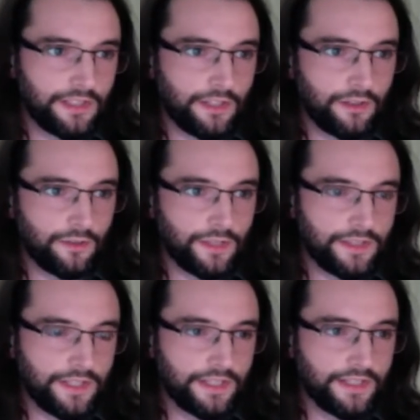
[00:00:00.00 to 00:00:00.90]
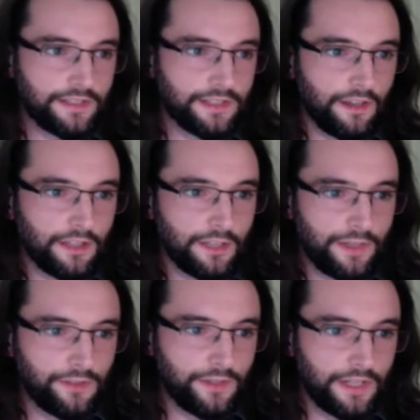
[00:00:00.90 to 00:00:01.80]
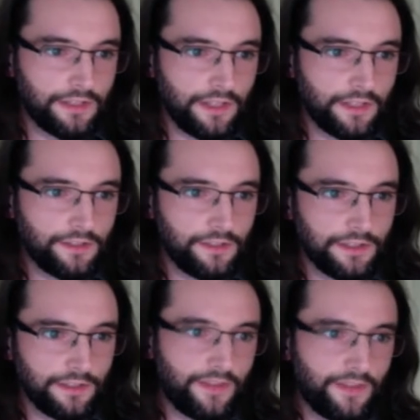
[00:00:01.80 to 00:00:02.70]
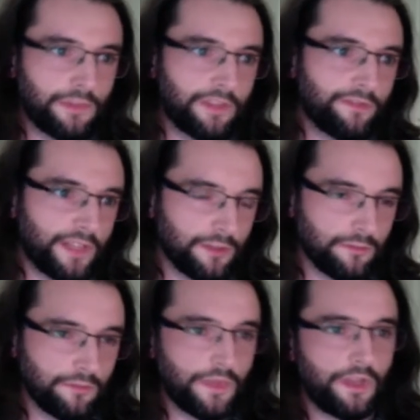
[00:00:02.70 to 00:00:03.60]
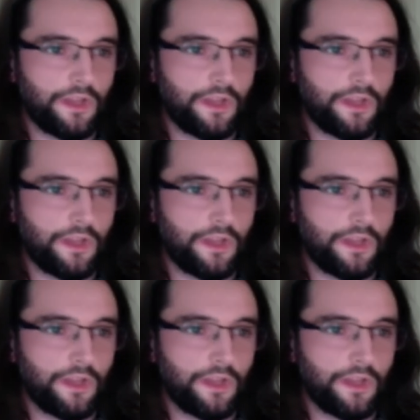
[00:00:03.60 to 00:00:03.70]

You know, it's a documentary. It's not just a family film.